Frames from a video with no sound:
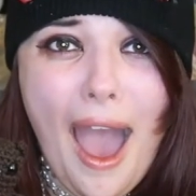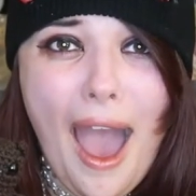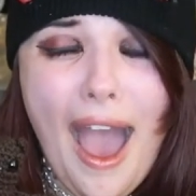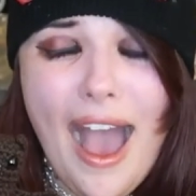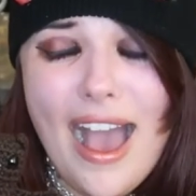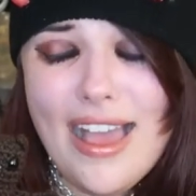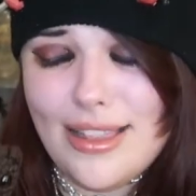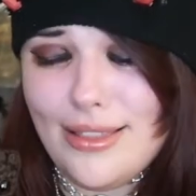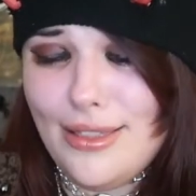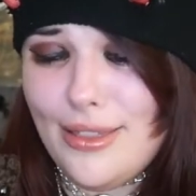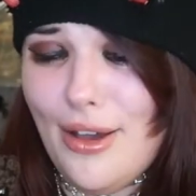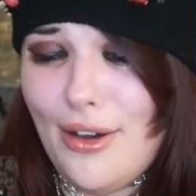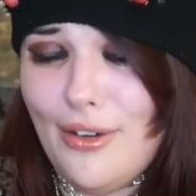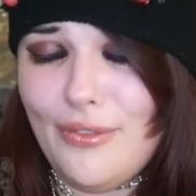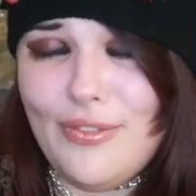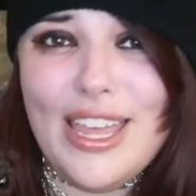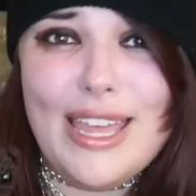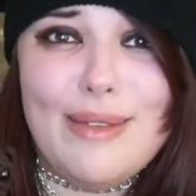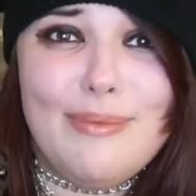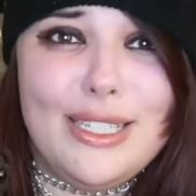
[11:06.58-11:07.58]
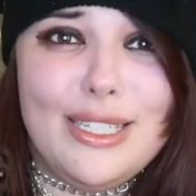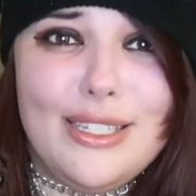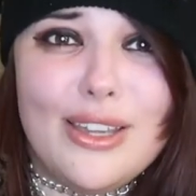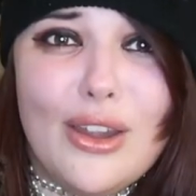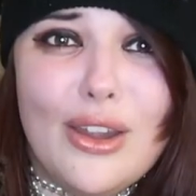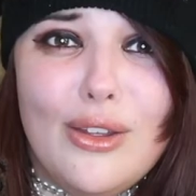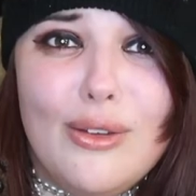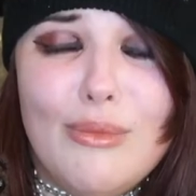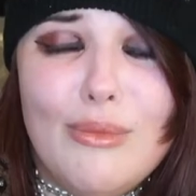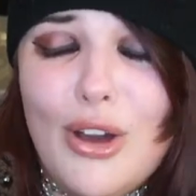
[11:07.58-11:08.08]
I love him so
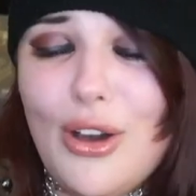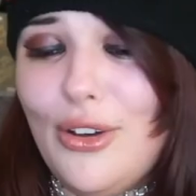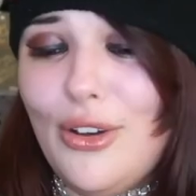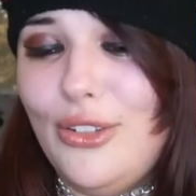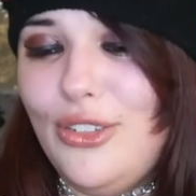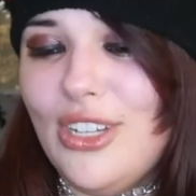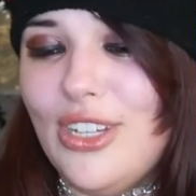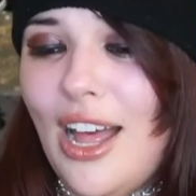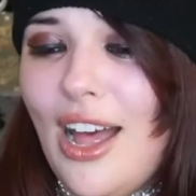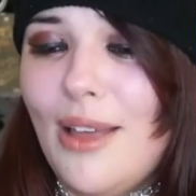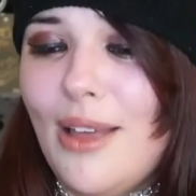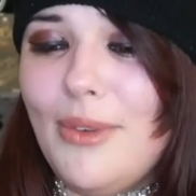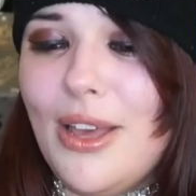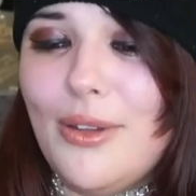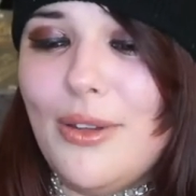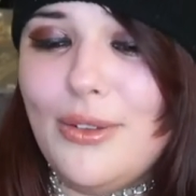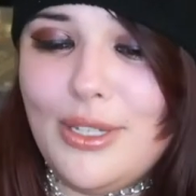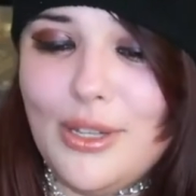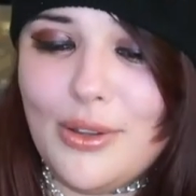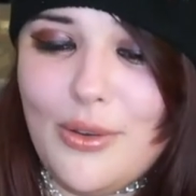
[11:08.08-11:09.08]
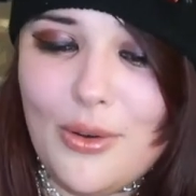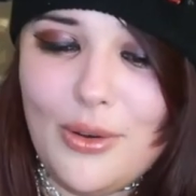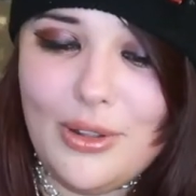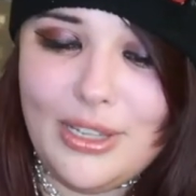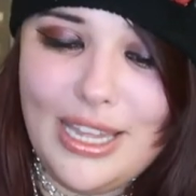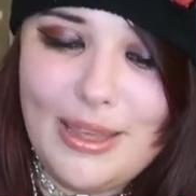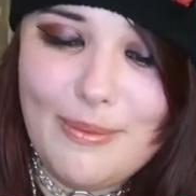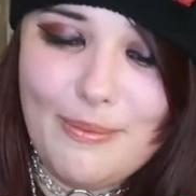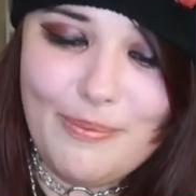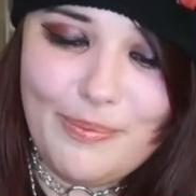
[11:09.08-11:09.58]
much. I'm going to
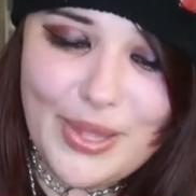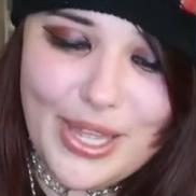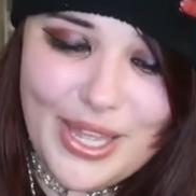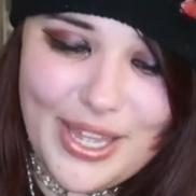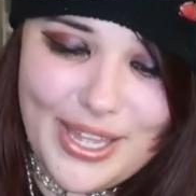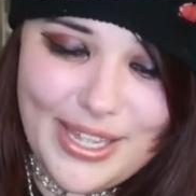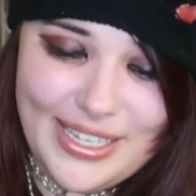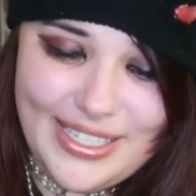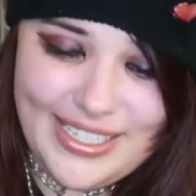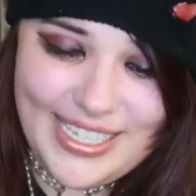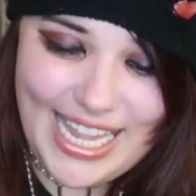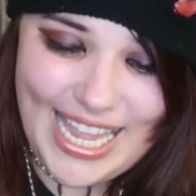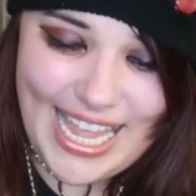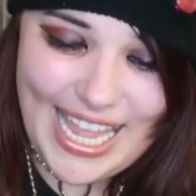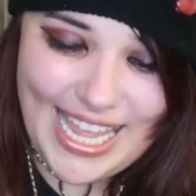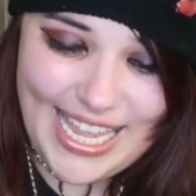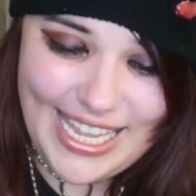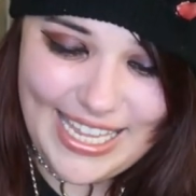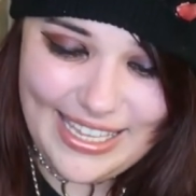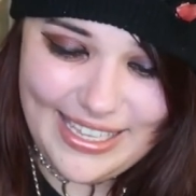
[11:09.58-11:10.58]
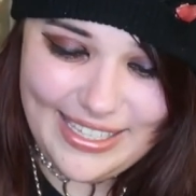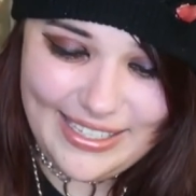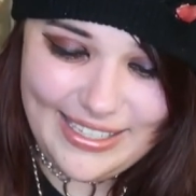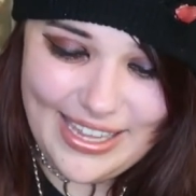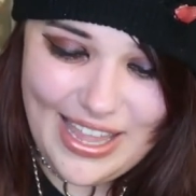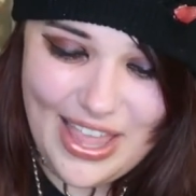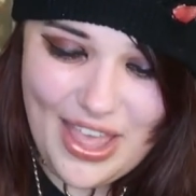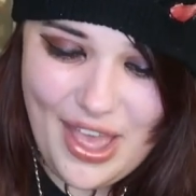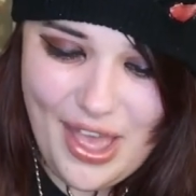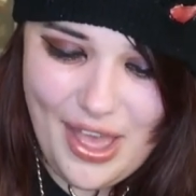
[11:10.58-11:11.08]
call him Bertie.
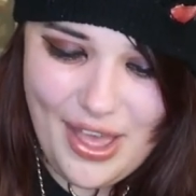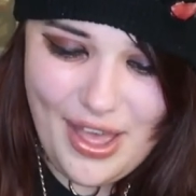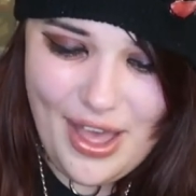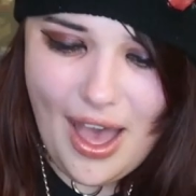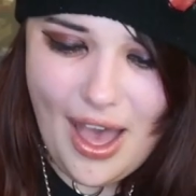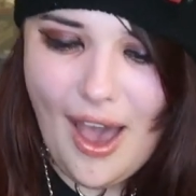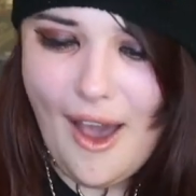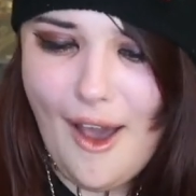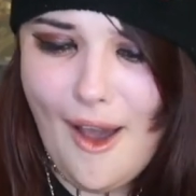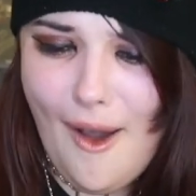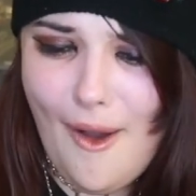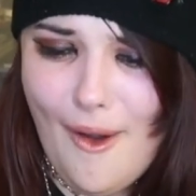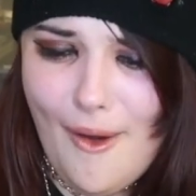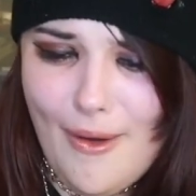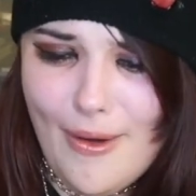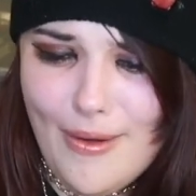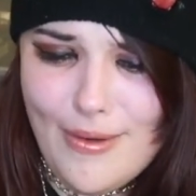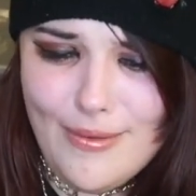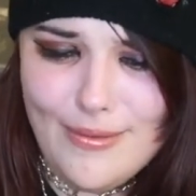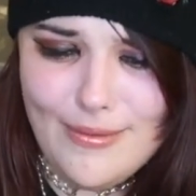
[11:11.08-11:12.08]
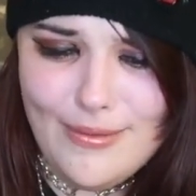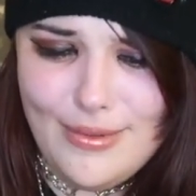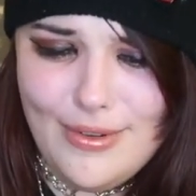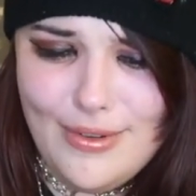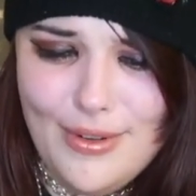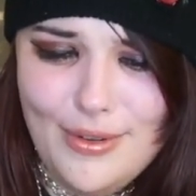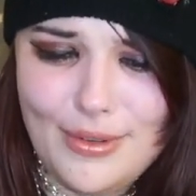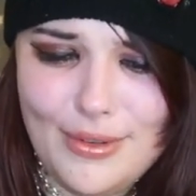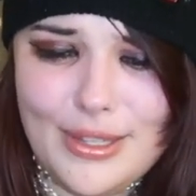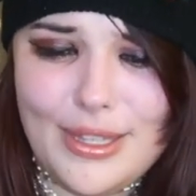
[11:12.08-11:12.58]
Oh,
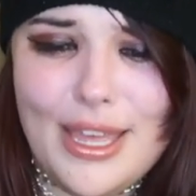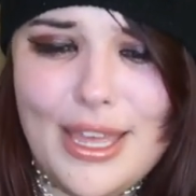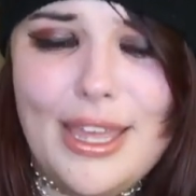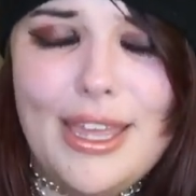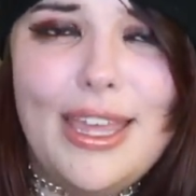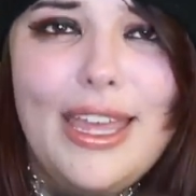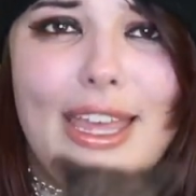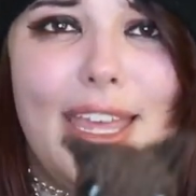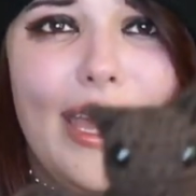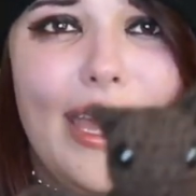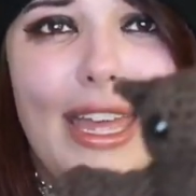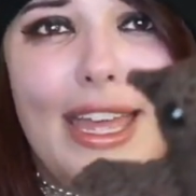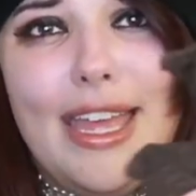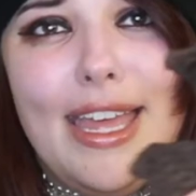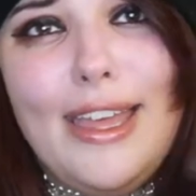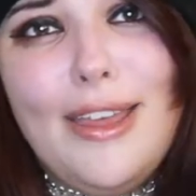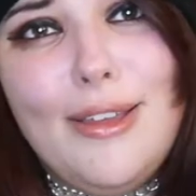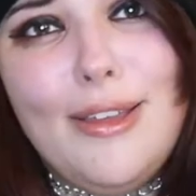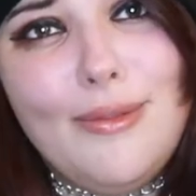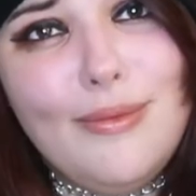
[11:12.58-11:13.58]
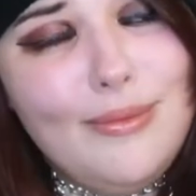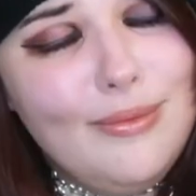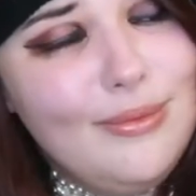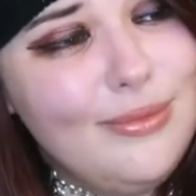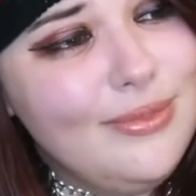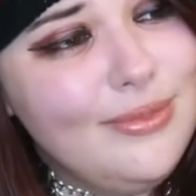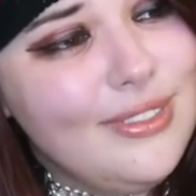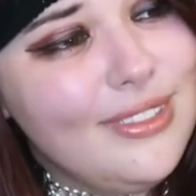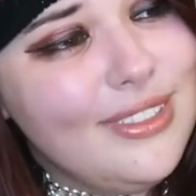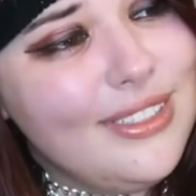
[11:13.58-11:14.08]
look at
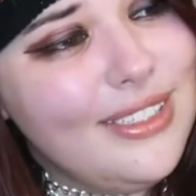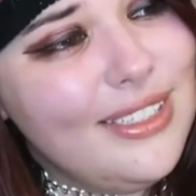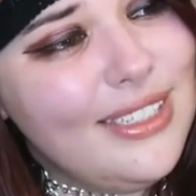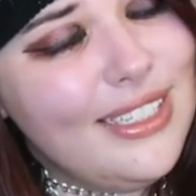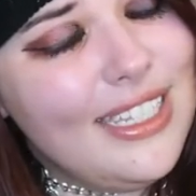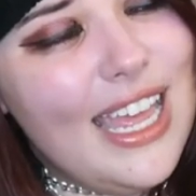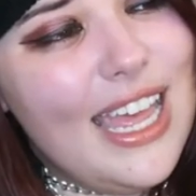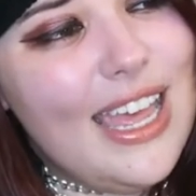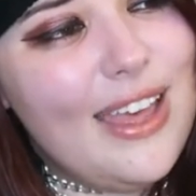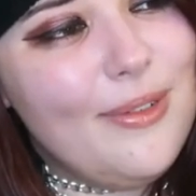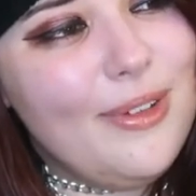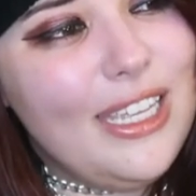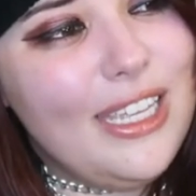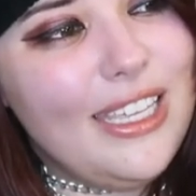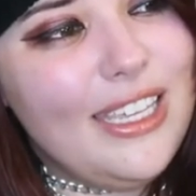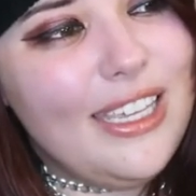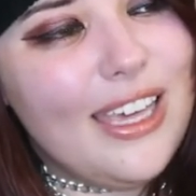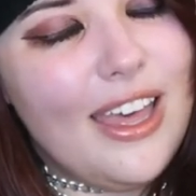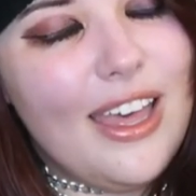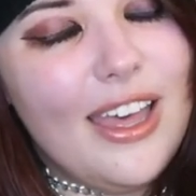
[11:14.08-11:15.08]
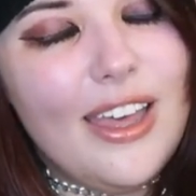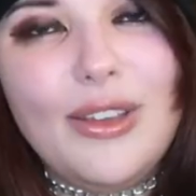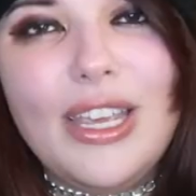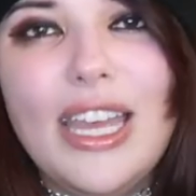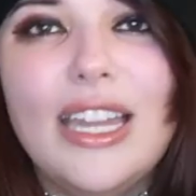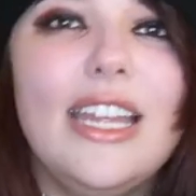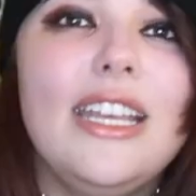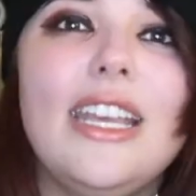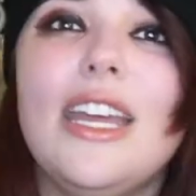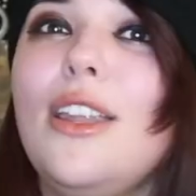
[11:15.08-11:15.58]
him. There we go.
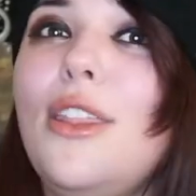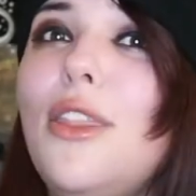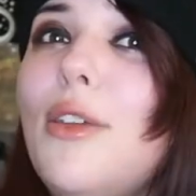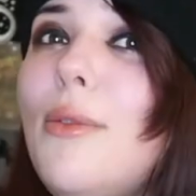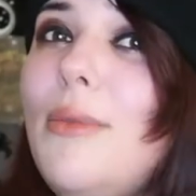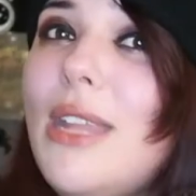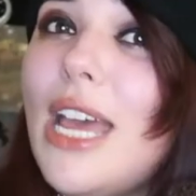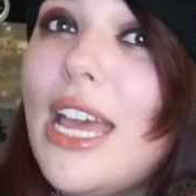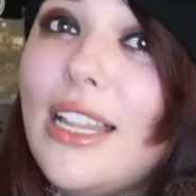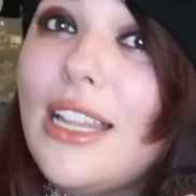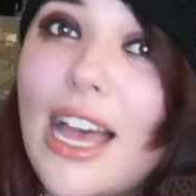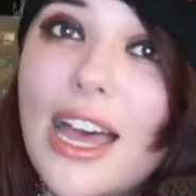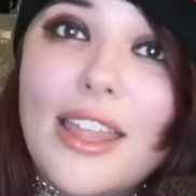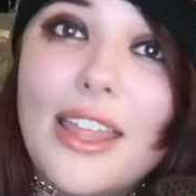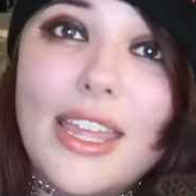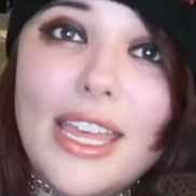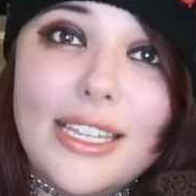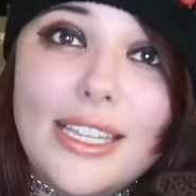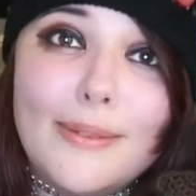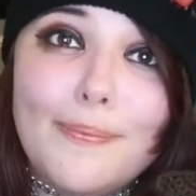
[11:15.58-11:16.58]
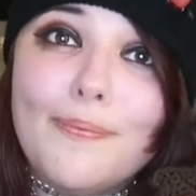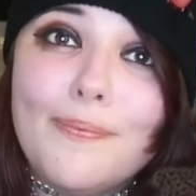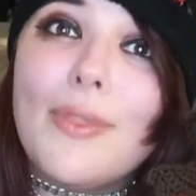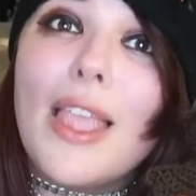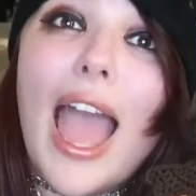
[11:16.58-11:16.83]
Can I get a thumbnail out of this?